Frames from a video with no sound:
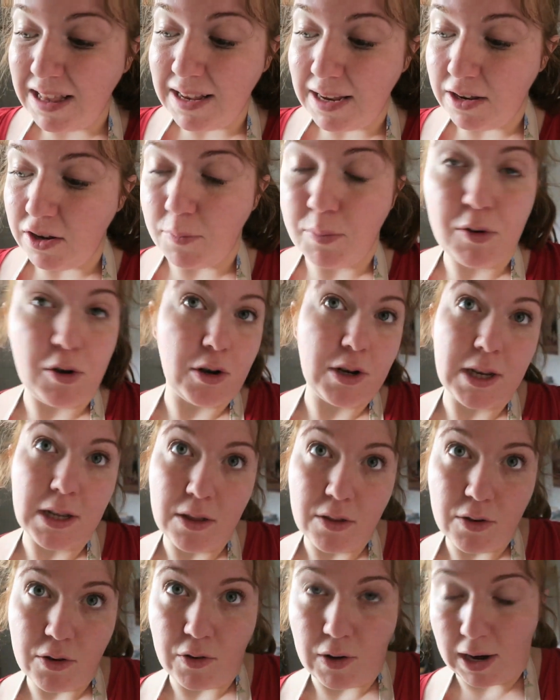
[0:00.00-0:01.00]
might end up
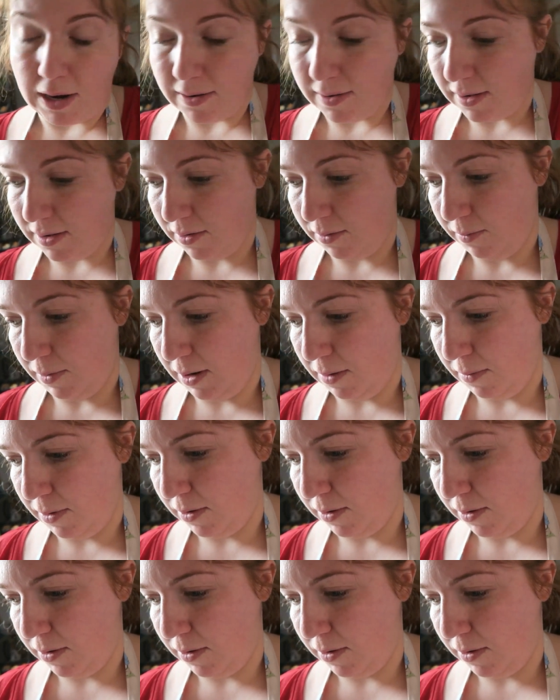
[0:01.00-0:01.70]
cutting the grass as well,